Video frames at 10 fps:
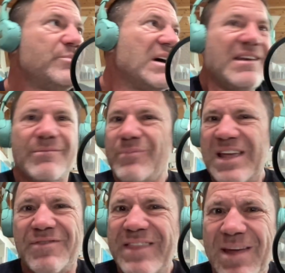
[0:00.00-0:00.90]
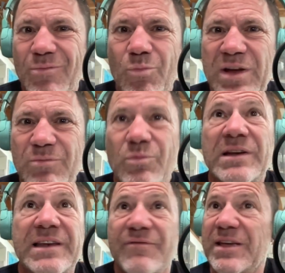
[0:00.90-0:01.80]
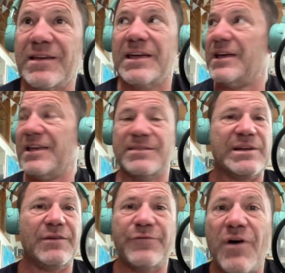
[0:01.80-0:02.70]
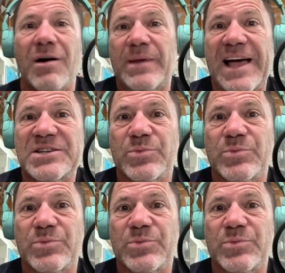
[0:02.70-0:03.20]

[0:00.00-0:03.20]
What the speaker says: And even then, we're living in the middle of farmland.